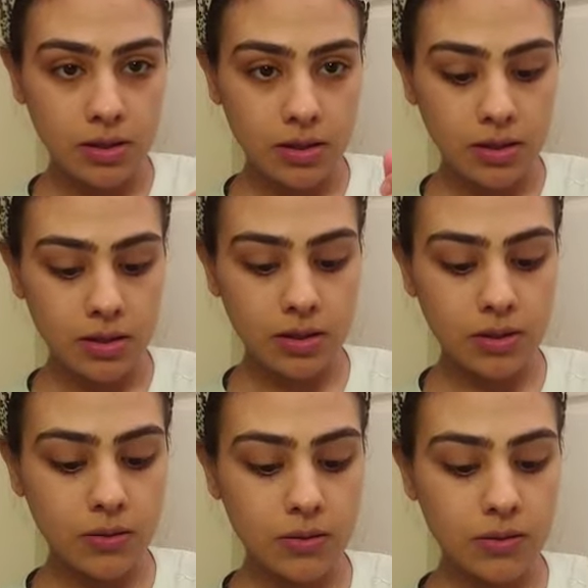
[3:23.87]
There we
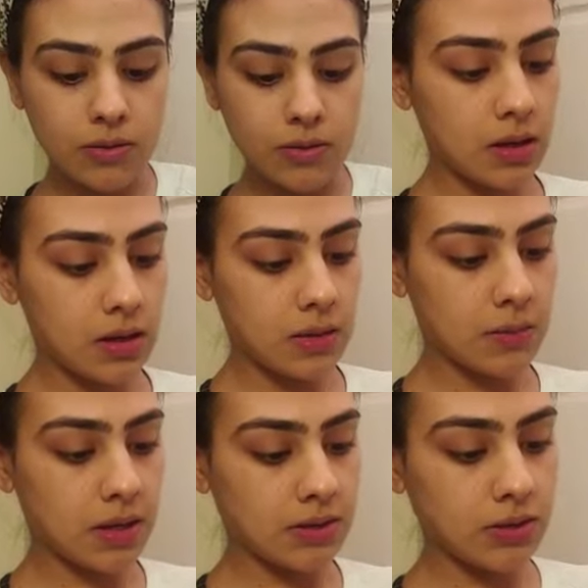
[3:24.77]
go.
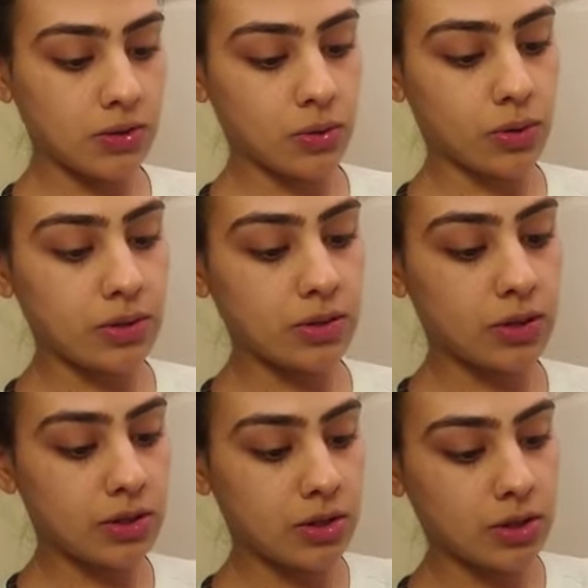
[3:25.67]
Because there's
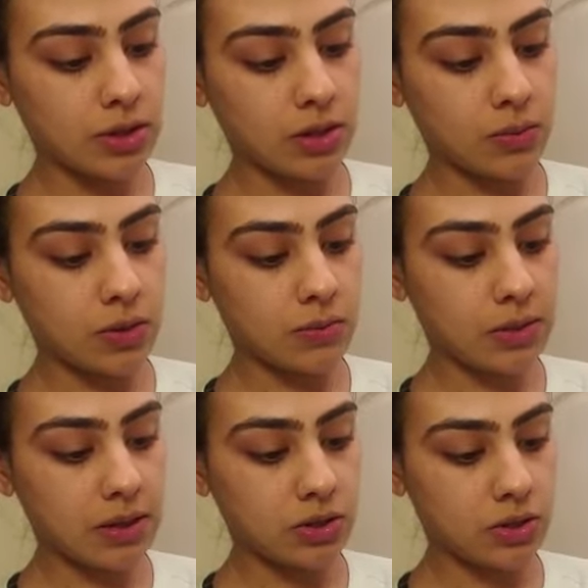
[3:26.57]
cornstarch in there, you want to
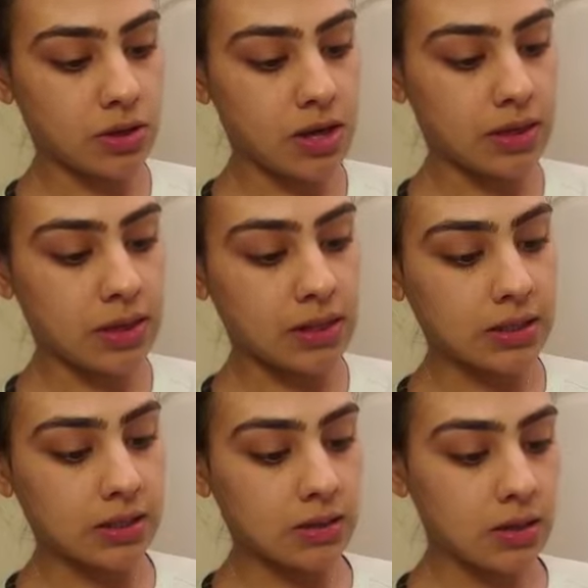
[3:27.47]
make sure that
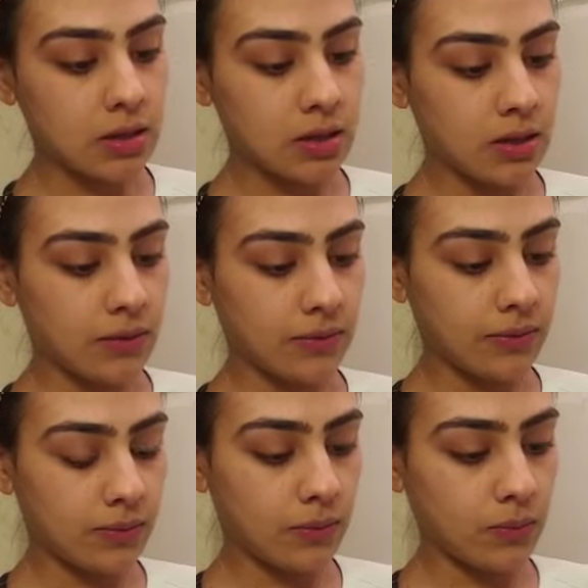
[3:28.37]
that's
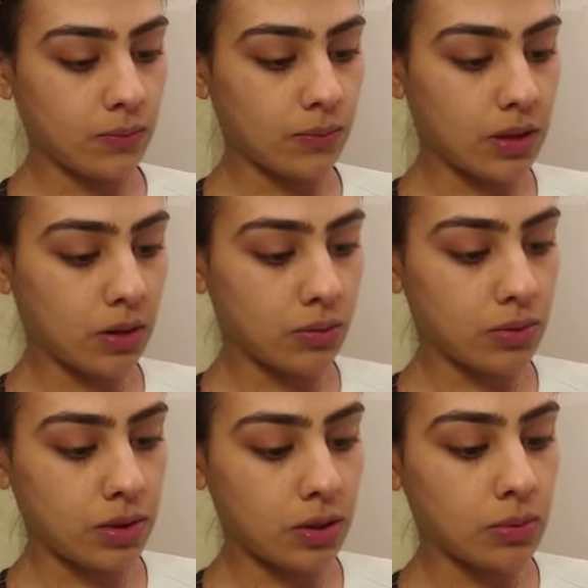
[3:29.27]

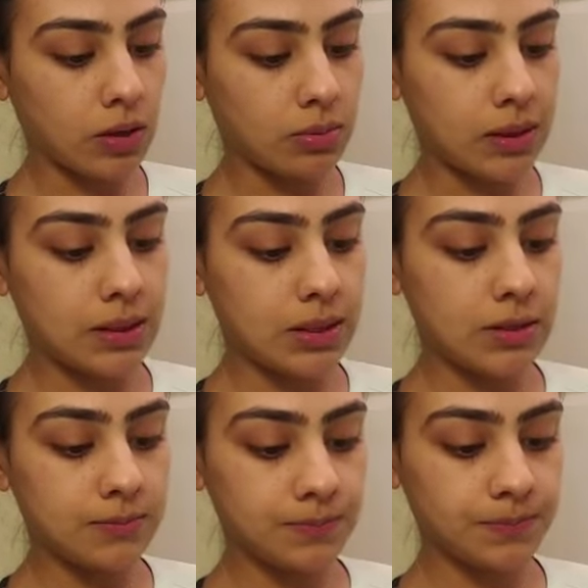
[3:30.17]
really well blended.